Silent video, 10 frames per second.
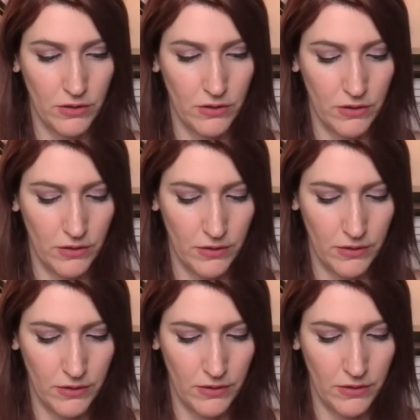
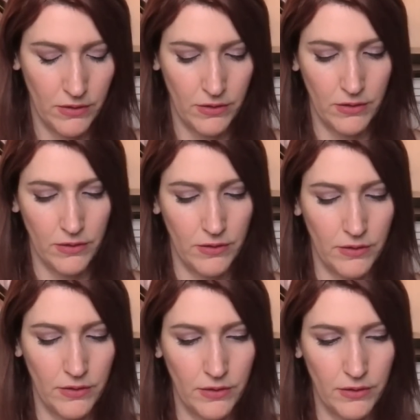
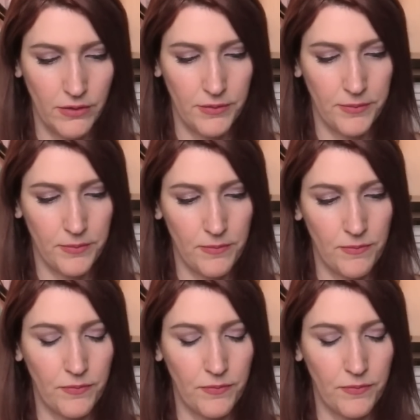(silence)